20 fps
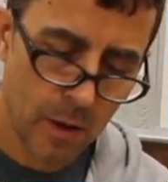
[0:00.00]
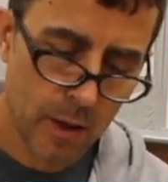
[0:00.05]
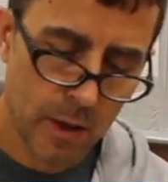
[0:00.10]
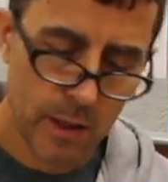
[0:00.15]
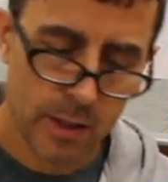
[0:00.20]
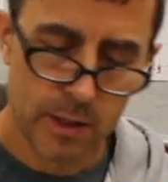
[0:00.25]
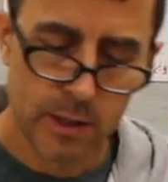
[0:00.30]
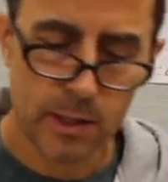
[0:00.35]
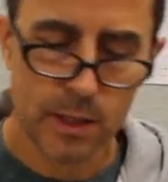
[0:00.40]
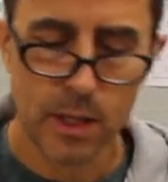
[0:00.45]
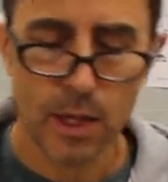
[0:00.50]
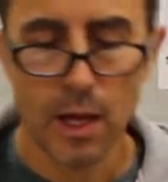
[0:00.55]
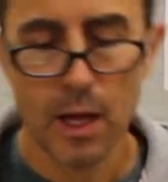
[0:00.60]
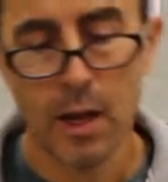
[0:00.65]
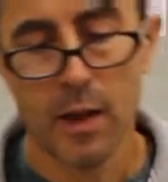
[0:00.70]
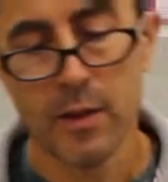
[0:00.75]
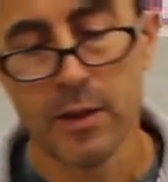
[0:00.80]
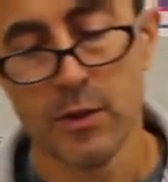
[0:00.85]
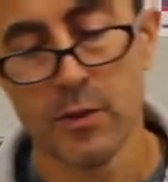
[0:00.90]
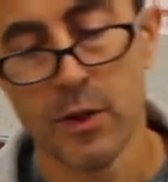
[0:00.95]
because
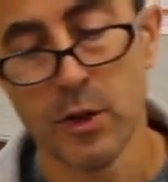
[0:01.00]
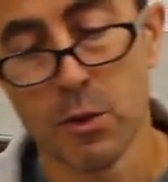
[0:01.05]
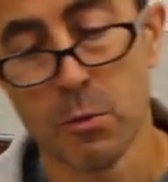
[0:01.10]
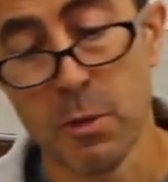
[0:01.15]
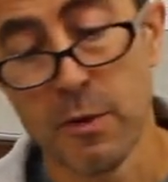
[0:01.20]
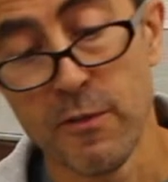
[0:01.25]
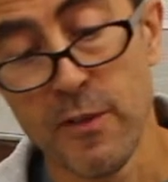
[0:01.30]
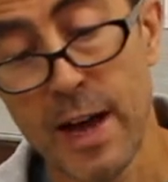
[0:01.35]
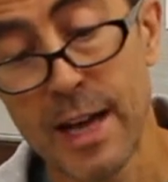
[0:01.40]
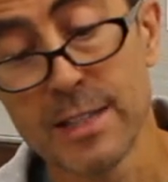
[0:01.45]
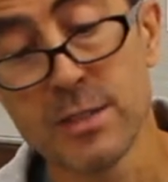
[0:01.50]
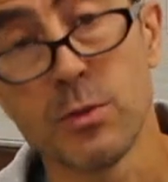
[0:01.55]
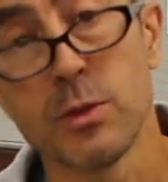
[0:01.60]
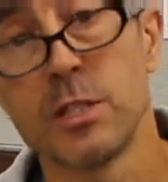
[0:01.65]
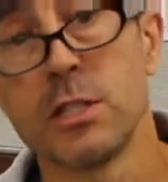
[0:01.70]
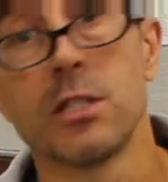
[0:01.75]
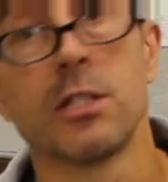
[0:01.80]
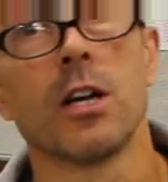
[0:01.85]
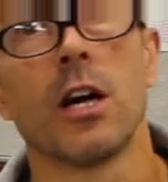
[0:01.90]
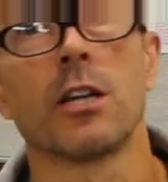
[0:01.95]
this video would be fast. We
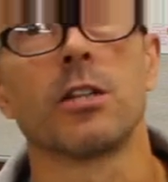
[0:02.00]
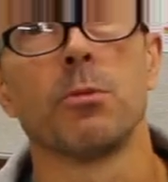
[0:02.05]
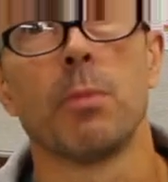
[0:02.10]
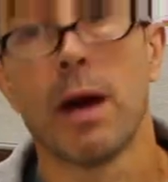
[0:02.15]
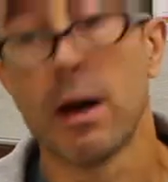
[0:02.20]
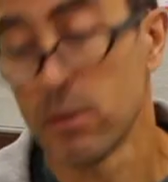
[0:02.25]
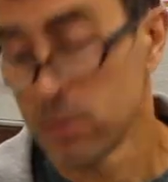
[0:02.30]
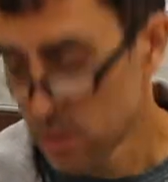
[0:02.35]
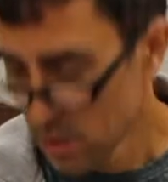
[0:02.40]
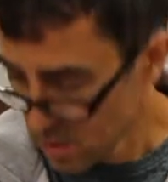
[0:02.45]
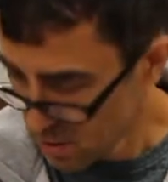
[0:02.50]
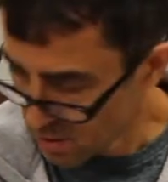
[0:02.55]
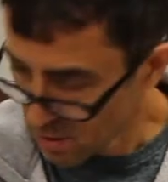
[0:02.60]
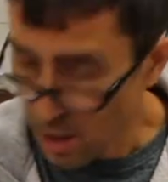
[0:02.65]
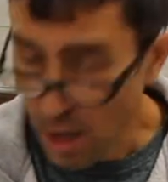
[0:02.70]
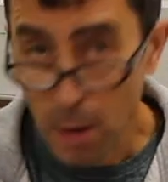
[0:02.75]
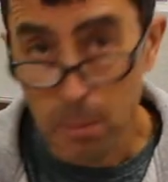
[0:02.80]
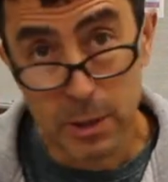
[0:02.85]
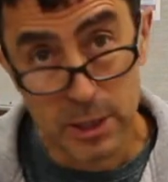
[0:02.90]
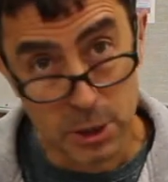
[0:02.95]
just talked about
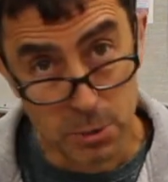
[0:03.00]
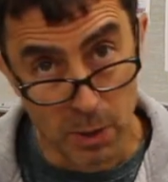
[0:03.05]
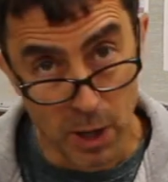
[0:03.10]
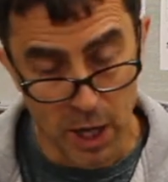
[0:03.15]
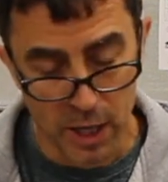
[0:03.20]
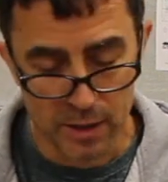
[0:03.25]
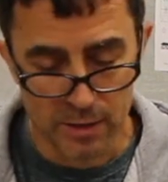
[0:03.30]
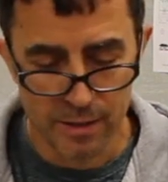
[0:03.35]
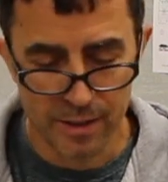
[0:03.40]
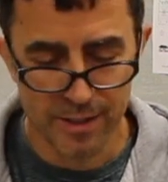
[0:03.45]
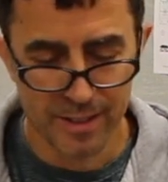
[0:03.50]
a pinch pot.